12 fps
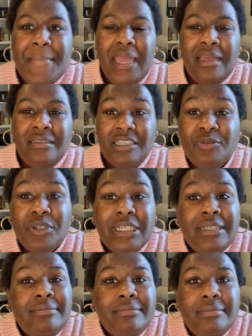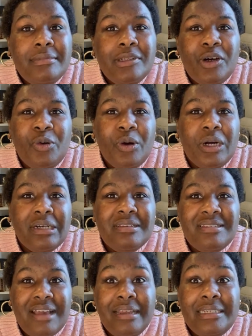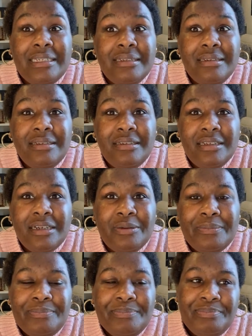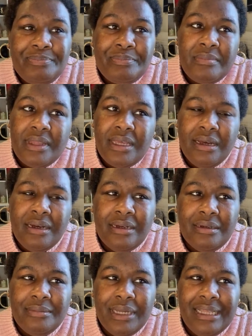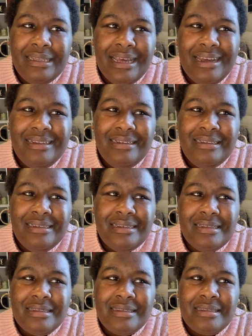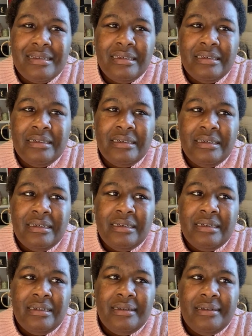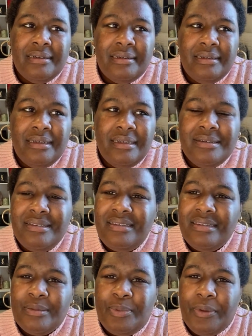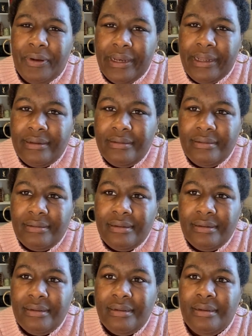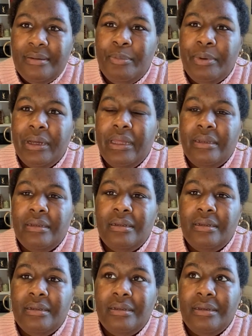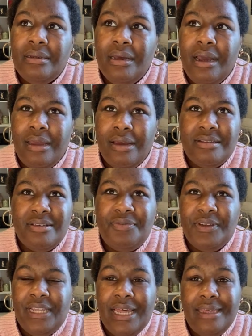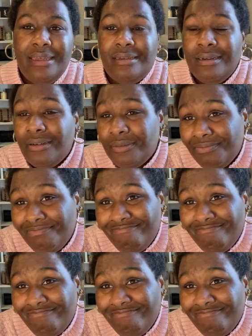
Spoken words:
indifferent or silent, you know? And that is, you know, it's disappointing. But I also feel like, you know,